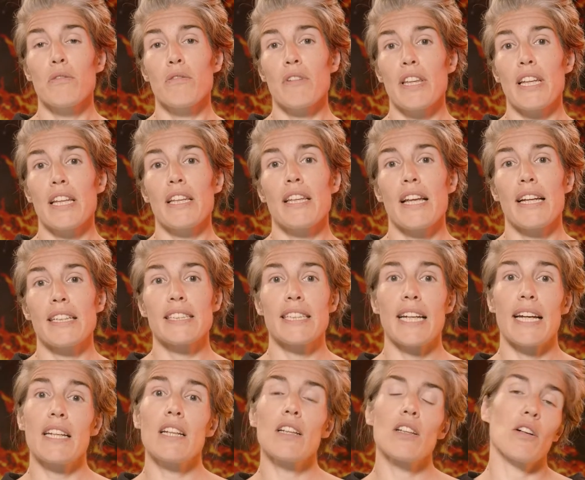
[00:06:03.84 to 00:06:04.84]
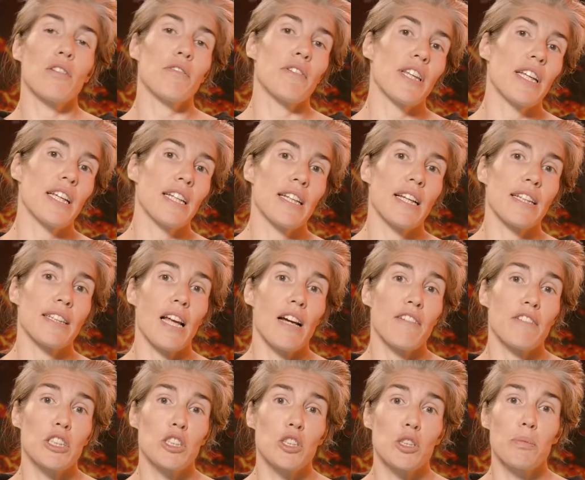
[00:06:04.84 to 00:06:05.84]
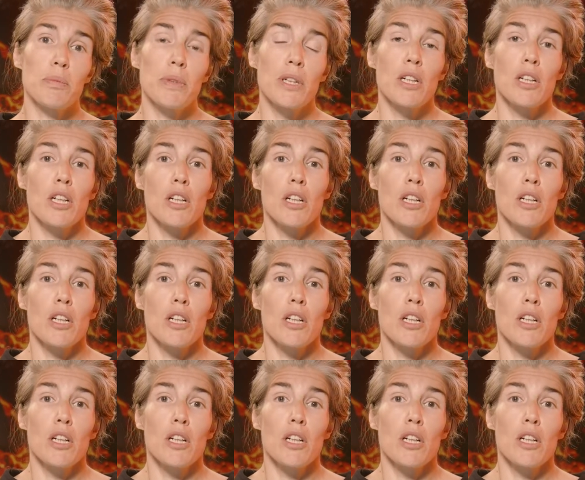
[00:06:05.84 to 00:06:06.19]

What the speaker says: within that channel or within a lava tube,